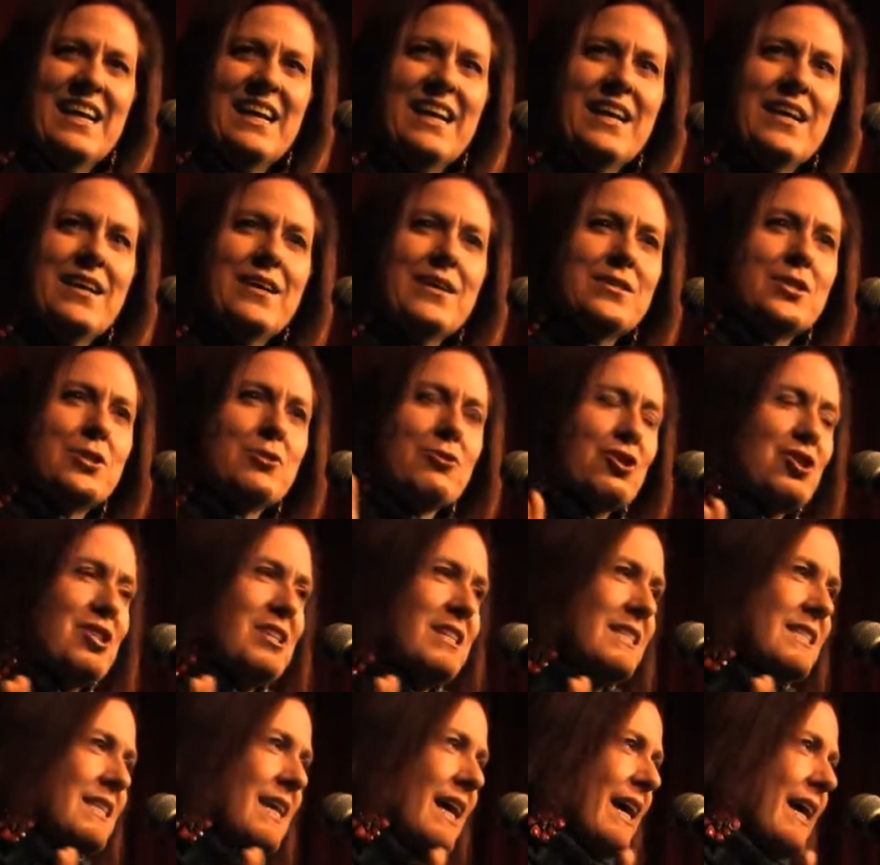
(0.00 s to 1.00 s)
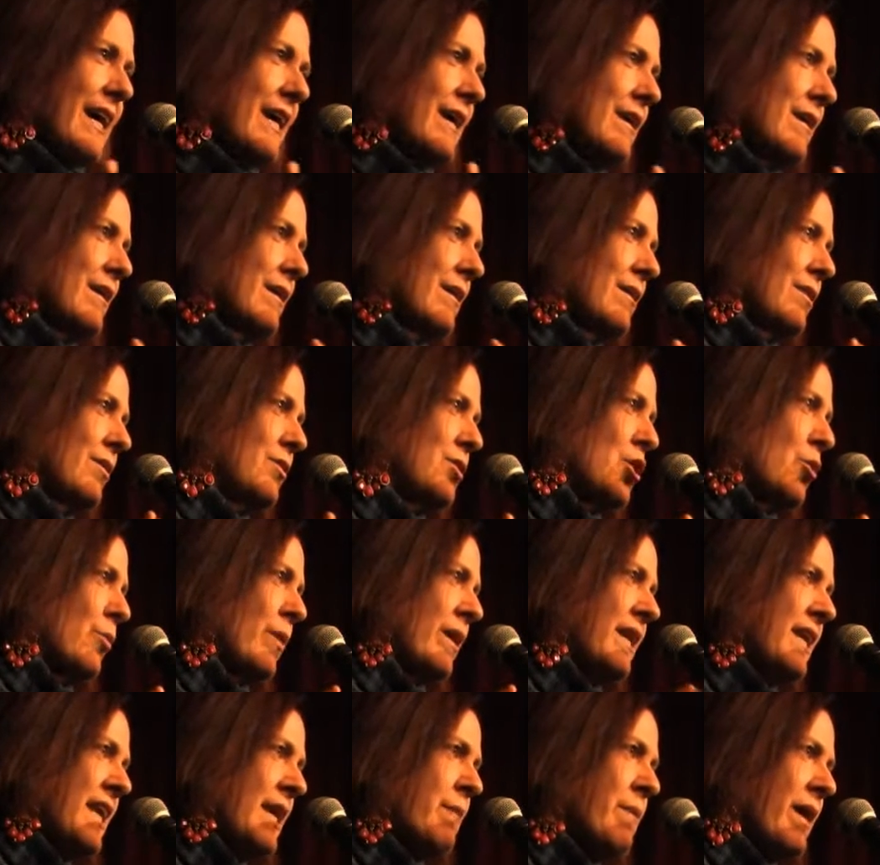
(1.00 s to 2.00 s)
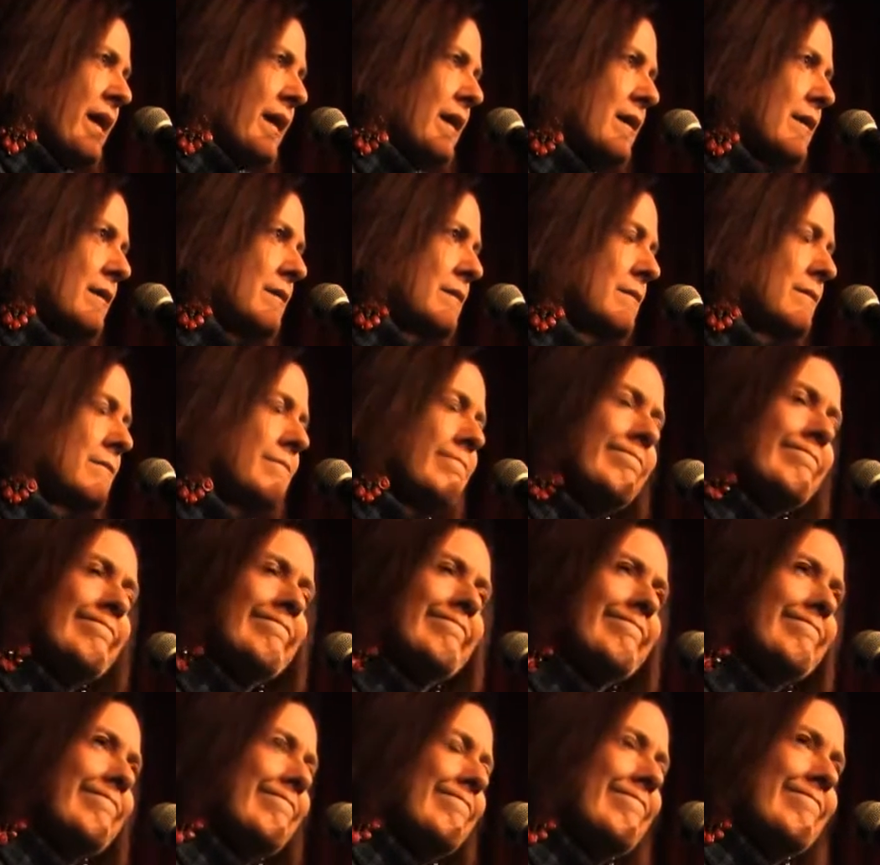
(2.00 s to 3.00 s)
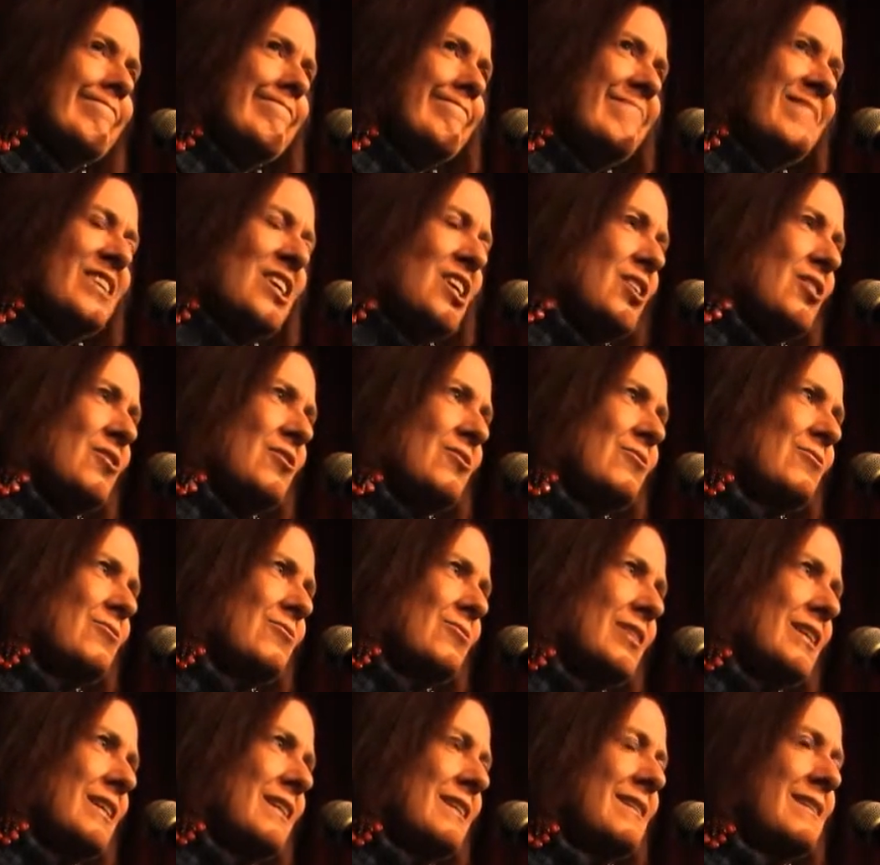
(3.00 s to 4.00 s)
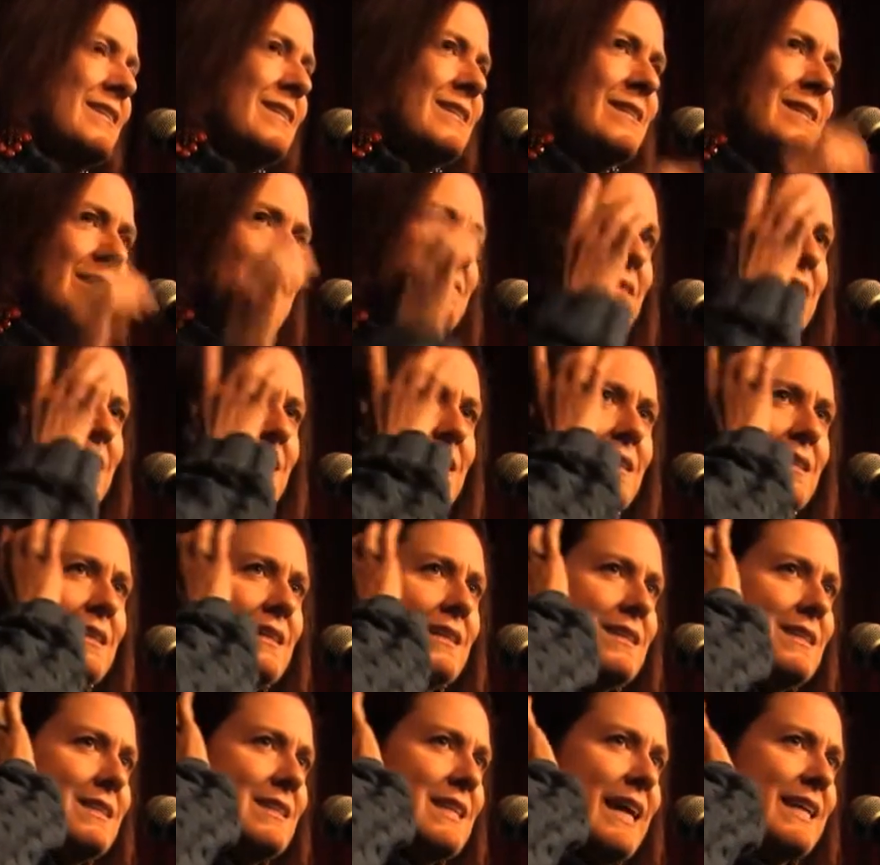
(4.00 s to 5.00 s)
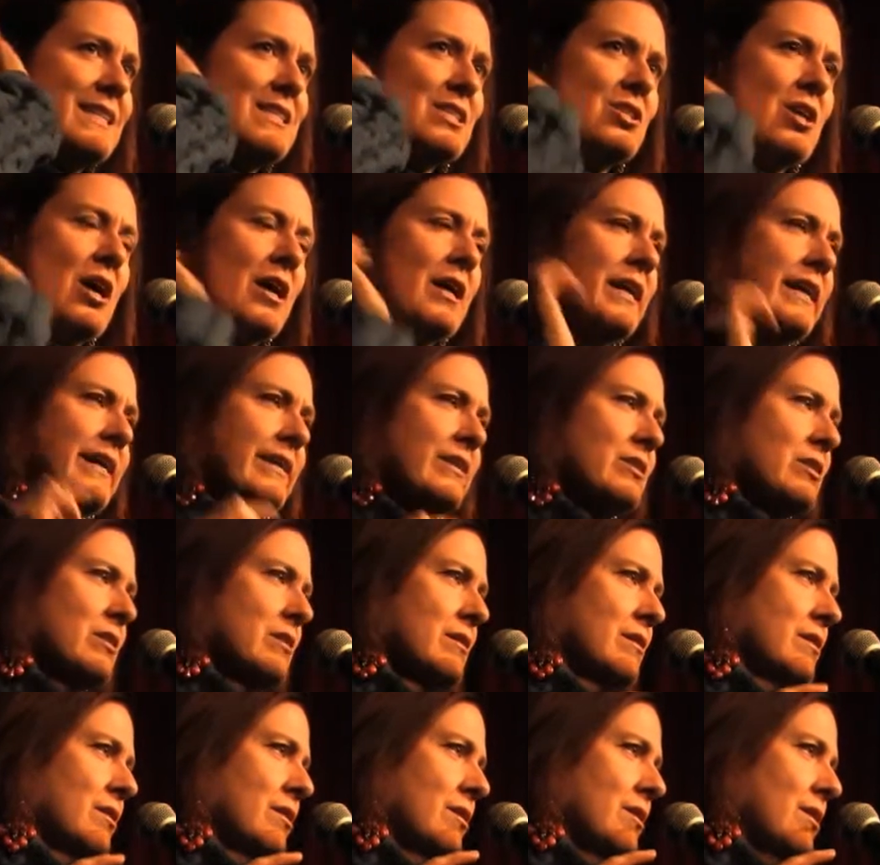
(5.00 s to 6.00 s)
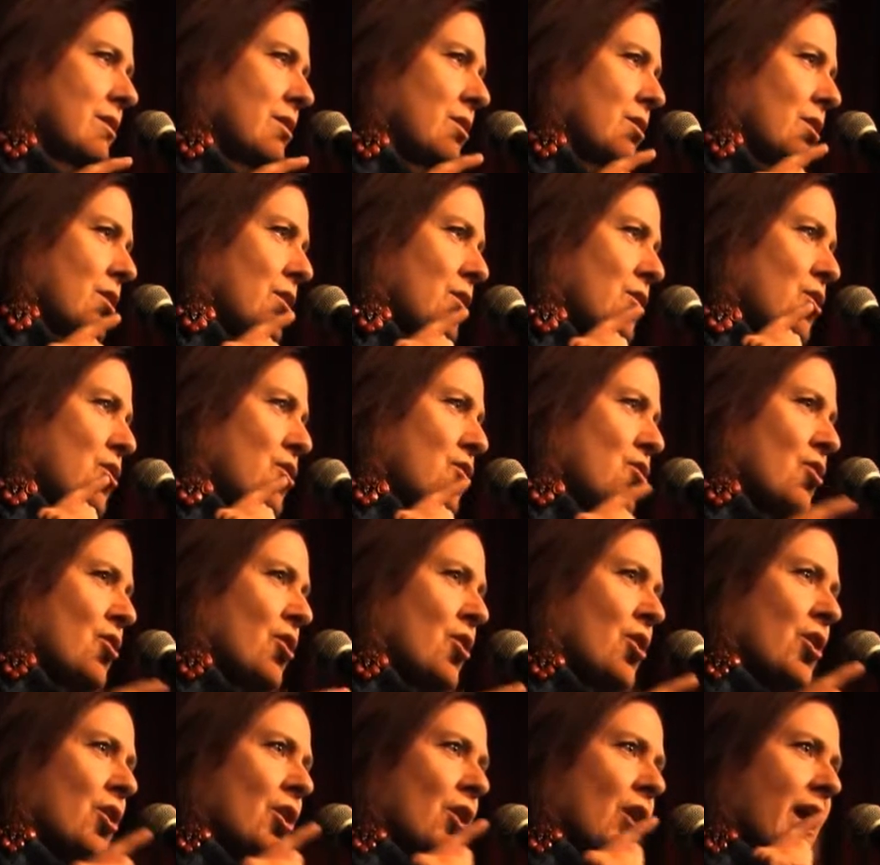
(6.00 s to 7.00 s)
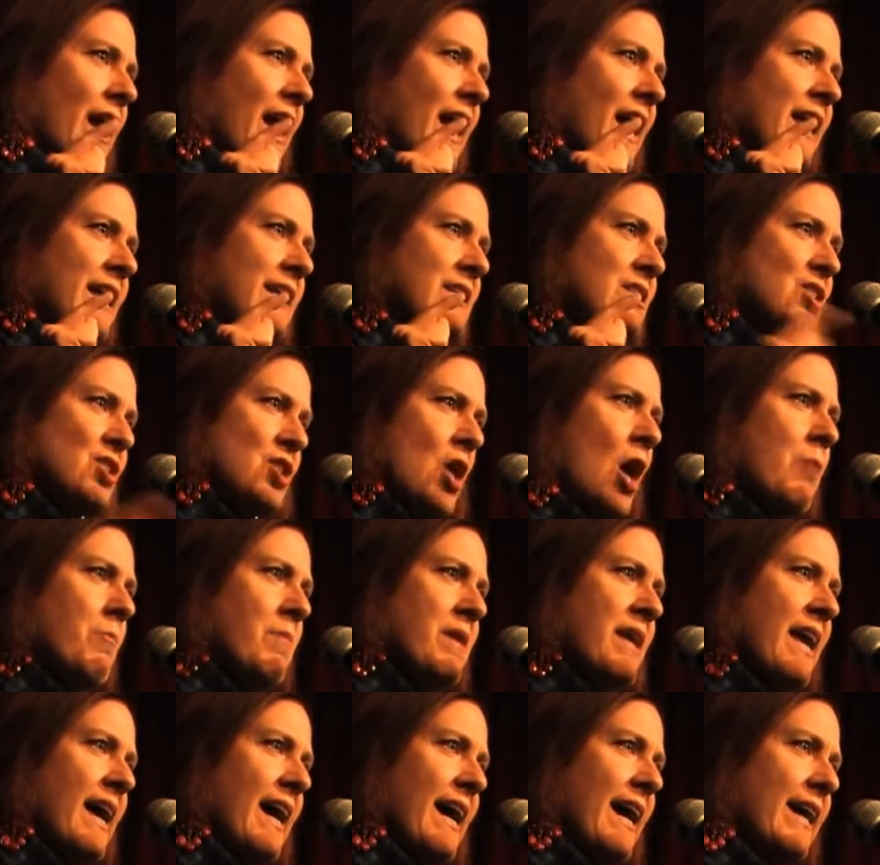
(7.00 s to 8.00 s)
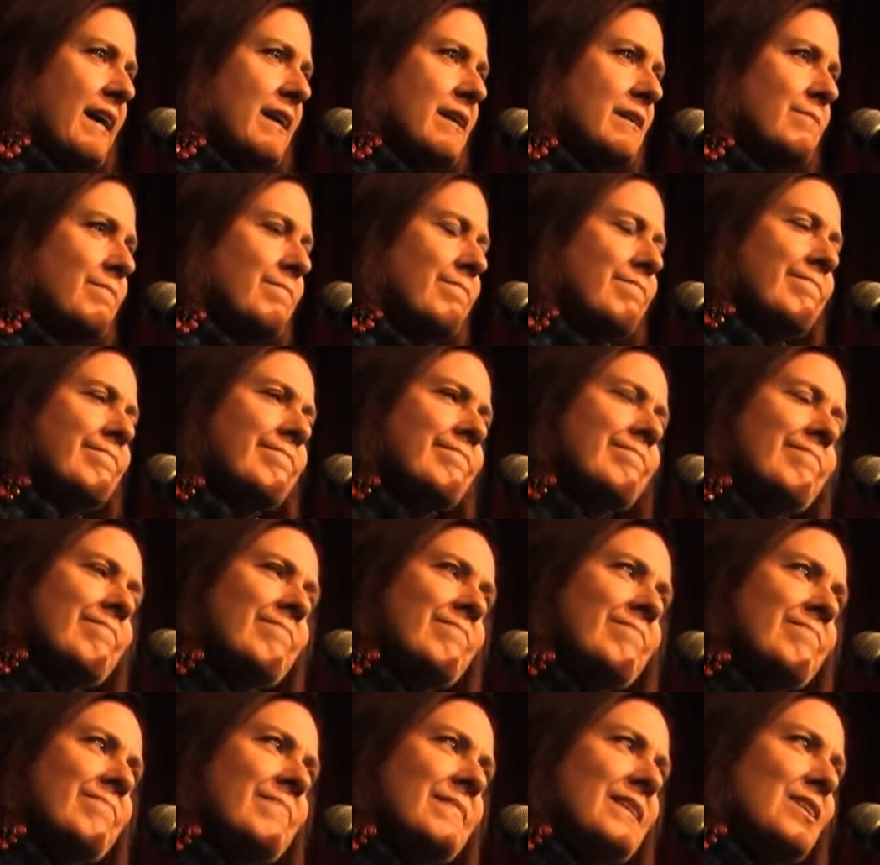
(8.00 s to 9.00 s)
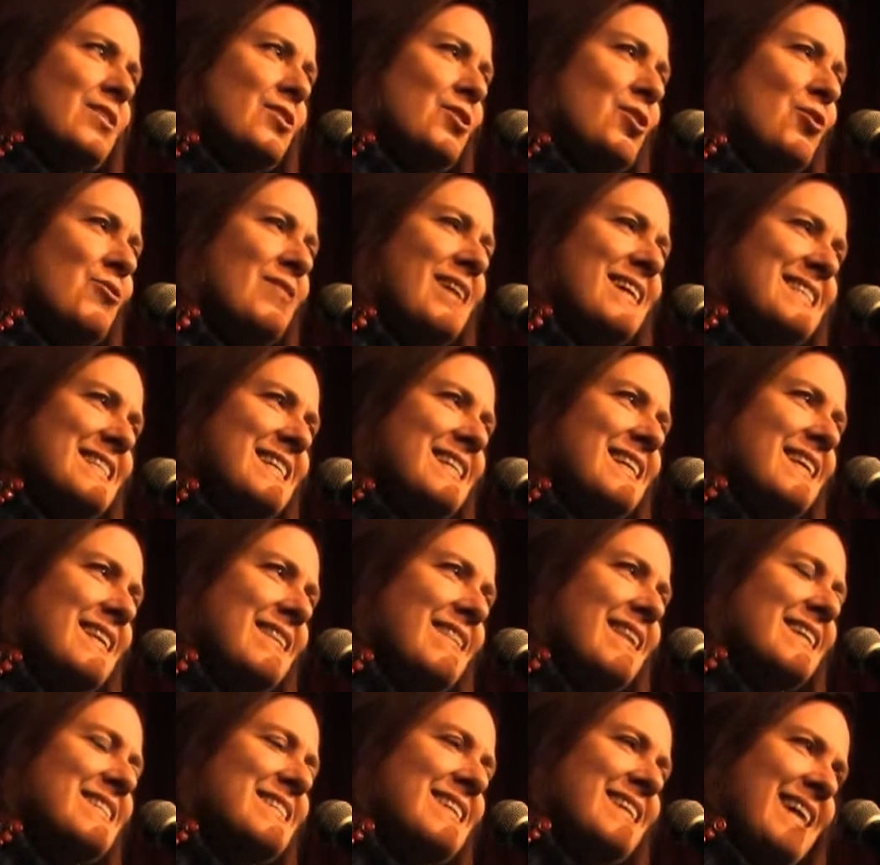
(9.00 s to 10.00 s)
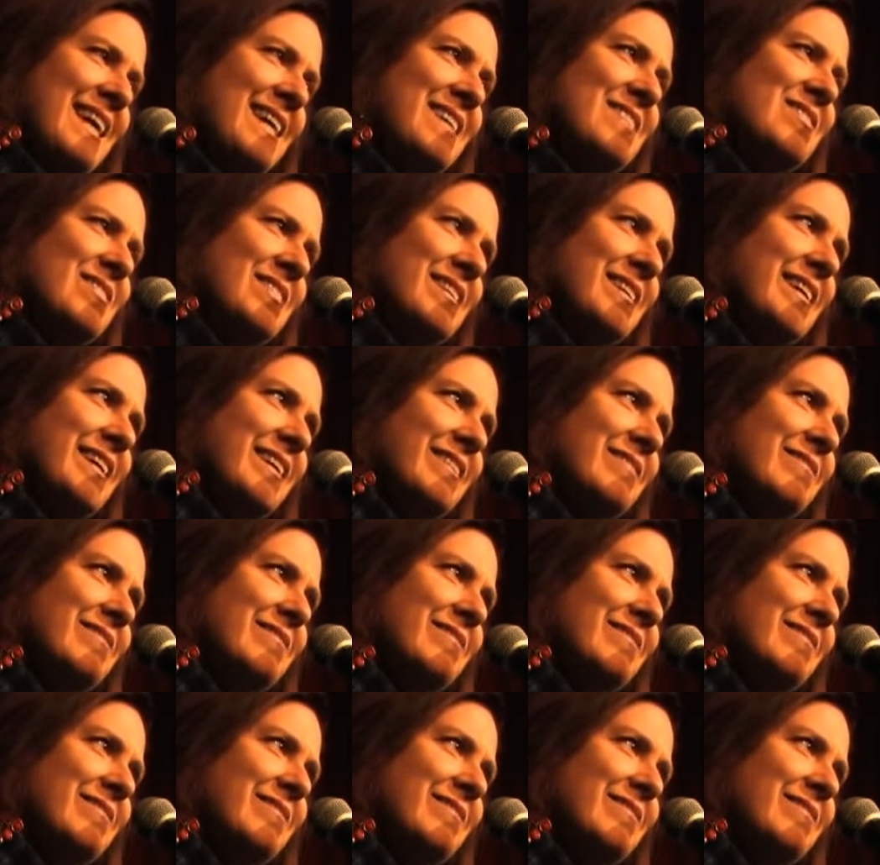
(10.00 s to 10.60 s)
So she's like, you're anemic. No, that's not it. You're an insomniac. No, that's an AC.